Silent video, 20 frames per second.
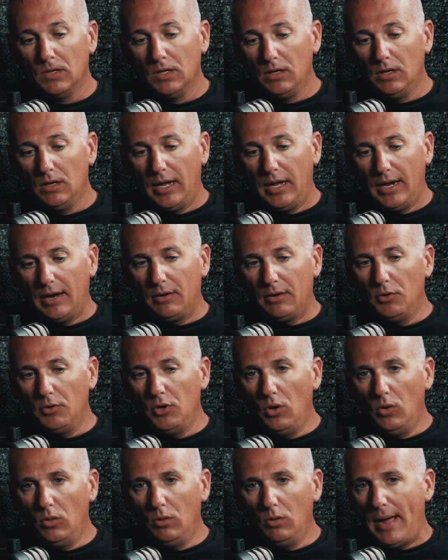And I don't
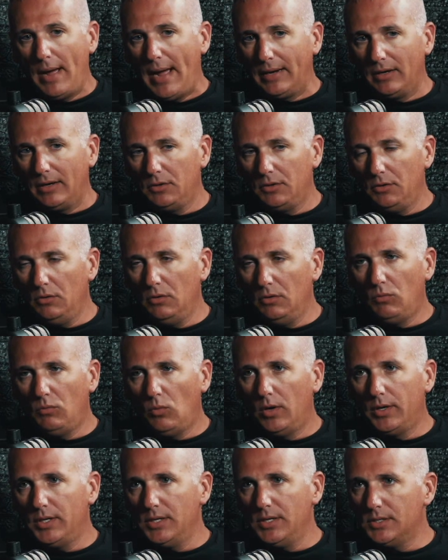know the magnitude of
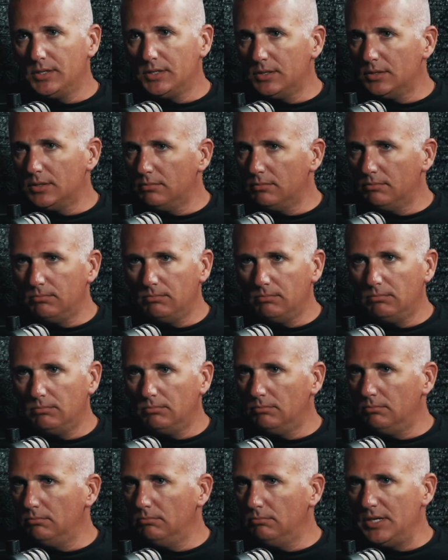what his
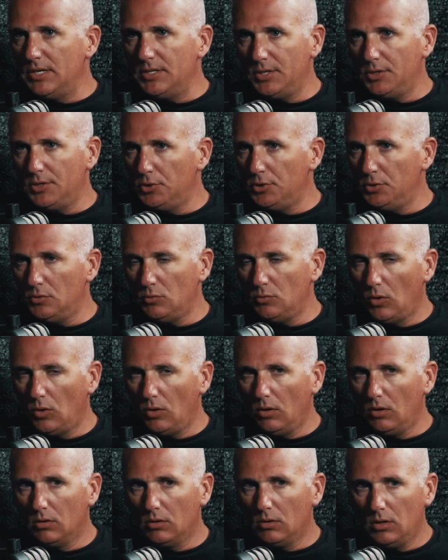issues
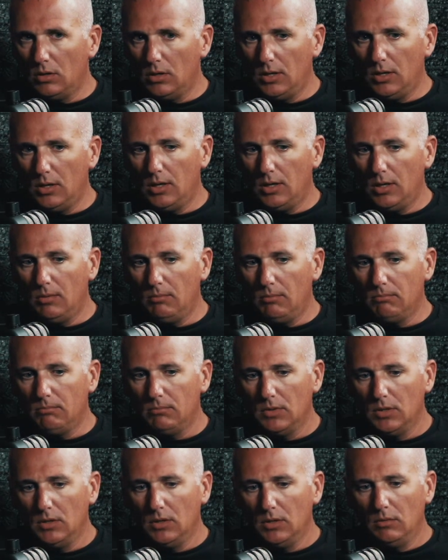were,
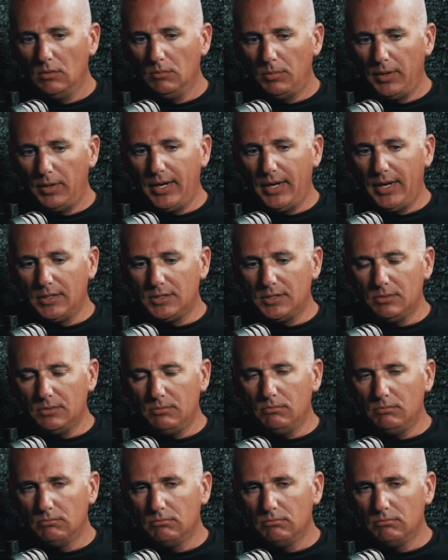but he had some